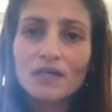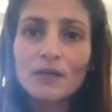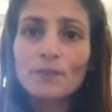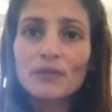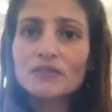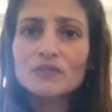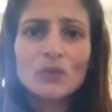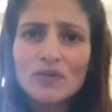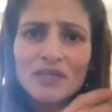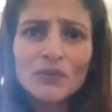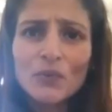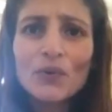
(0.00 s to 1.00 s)
but don't
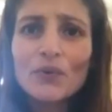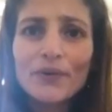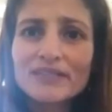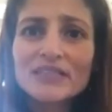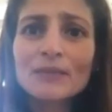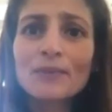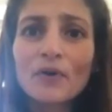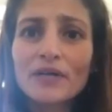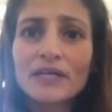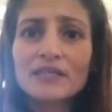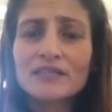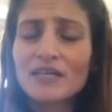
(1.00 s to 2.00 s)
need to go crazy about
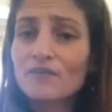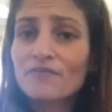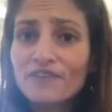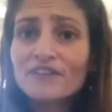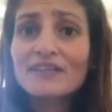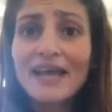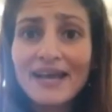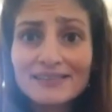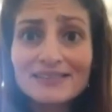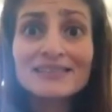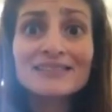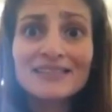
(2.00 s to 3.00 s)
anything. Fit
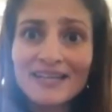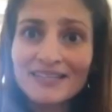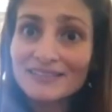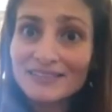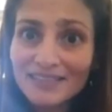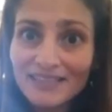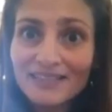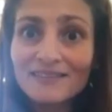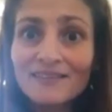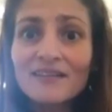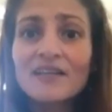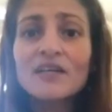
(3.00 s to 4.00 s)
exercise
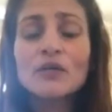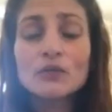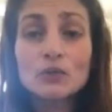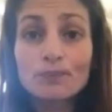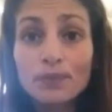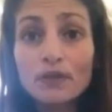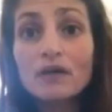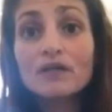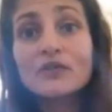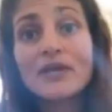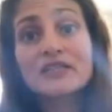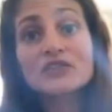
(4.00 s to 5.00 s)
in to
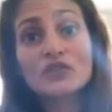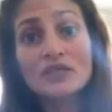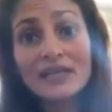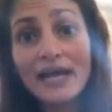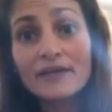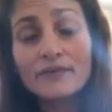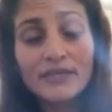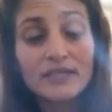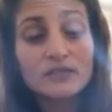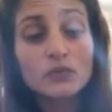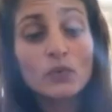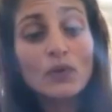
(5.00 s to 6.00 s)
burn your extra
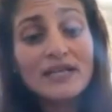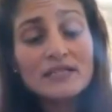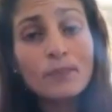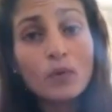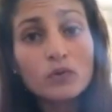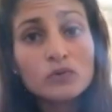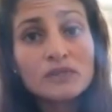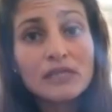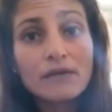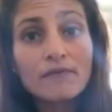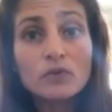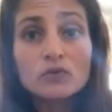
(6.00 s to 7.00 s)
calories. So as opposed to
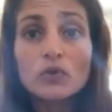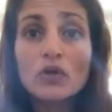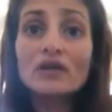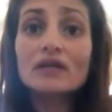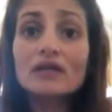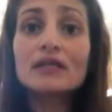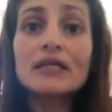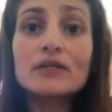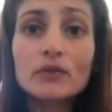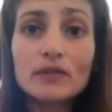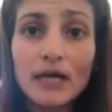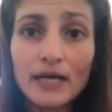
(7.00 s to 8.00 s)
someone who's going on a
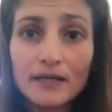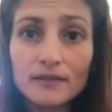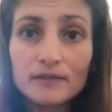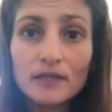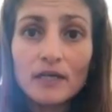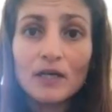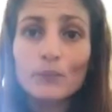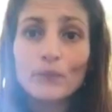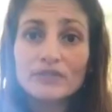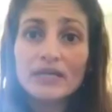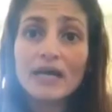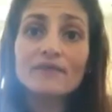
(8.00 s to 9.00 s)
keto diet
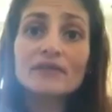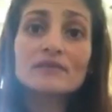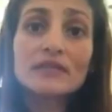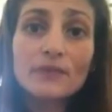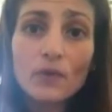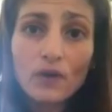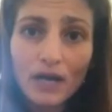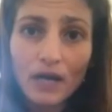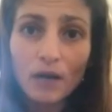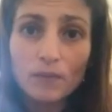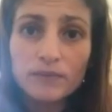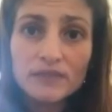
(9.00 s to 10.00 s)
where they're having zero
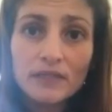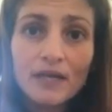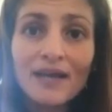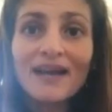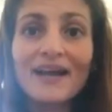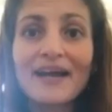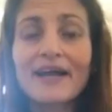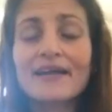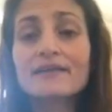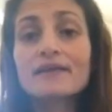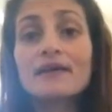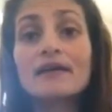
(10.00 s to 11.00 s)
carbs,
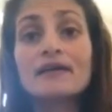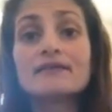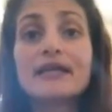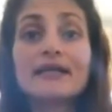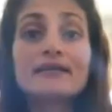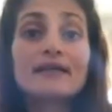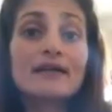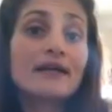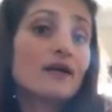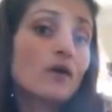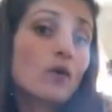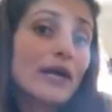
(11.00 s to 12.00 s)
and then they're
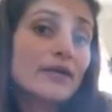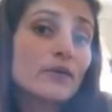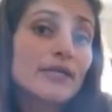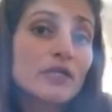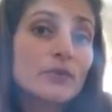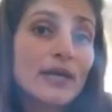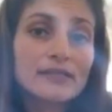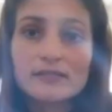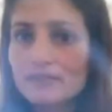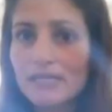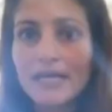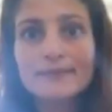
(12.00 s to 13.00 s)
like, "Oh, I don't need to
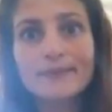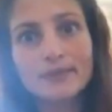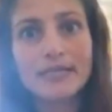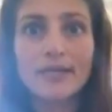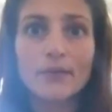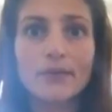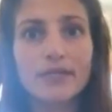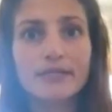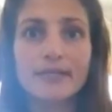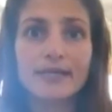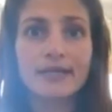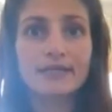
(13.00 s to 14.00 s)
exercise because I don't
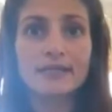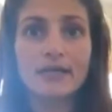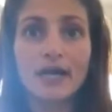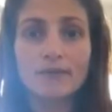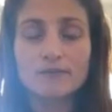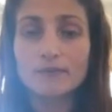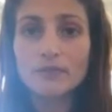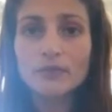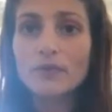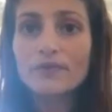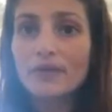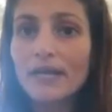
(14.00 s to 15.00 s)
intake any carbs." But you
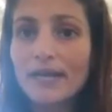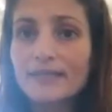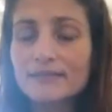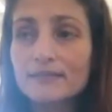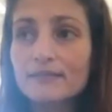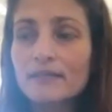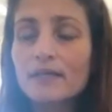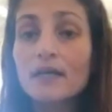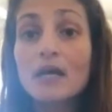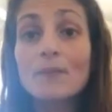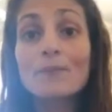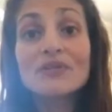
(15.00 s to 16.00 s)
don't realize it,
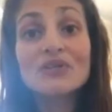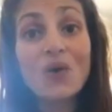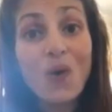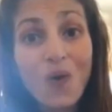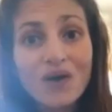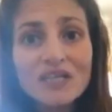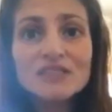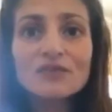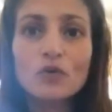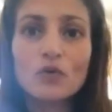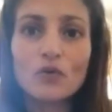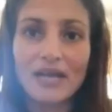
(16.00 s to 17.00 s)
but your organs
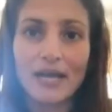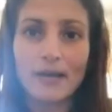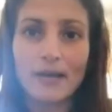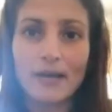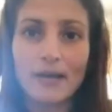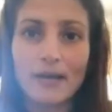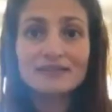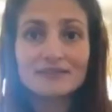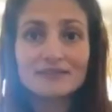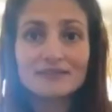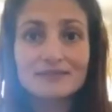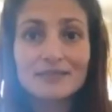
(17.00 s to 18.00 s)
will collapse.
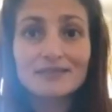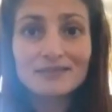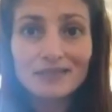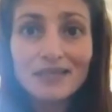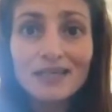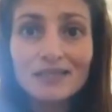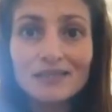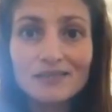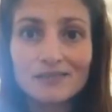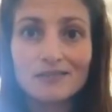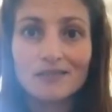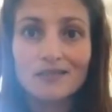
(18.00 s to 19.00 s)
There's
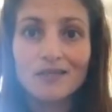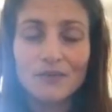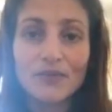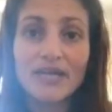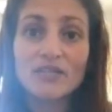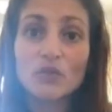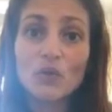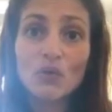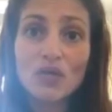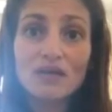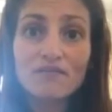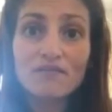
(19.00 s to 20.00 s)
dis-ease, right? You're
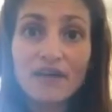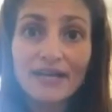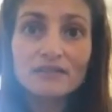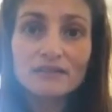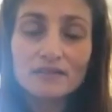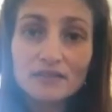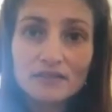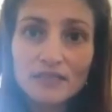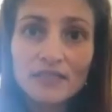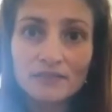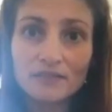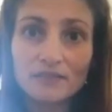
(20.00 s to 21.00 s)
going to invite
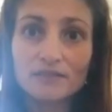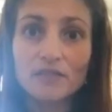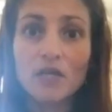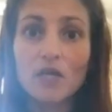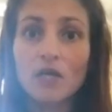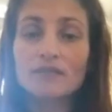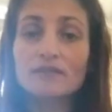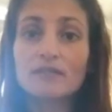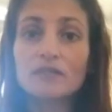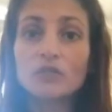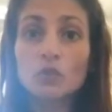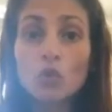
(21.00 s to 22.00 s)
diseases.
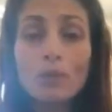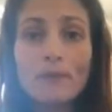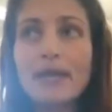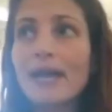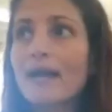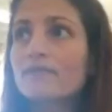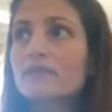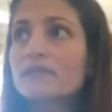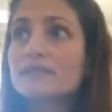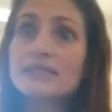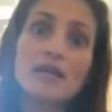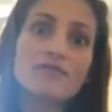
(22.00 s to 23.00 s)
You may have the
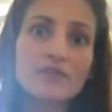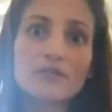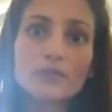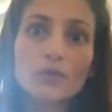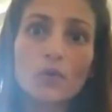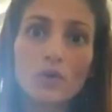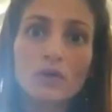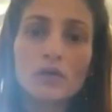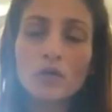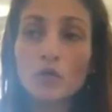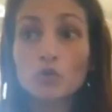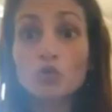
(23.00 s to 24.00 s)
self-control
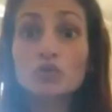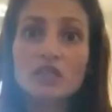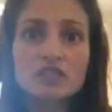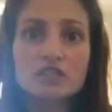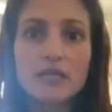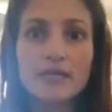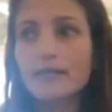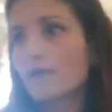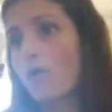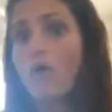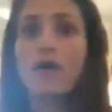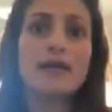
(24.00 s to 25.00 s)
to sustain
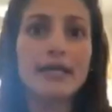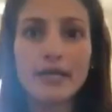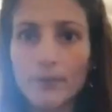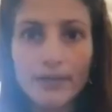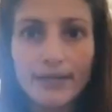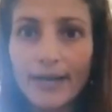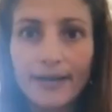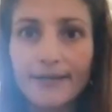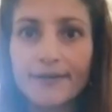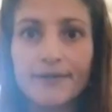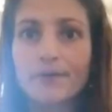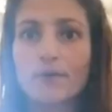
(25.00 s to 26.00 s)
an all liquid
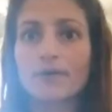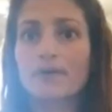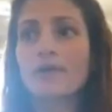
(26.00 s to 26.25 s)
diet, or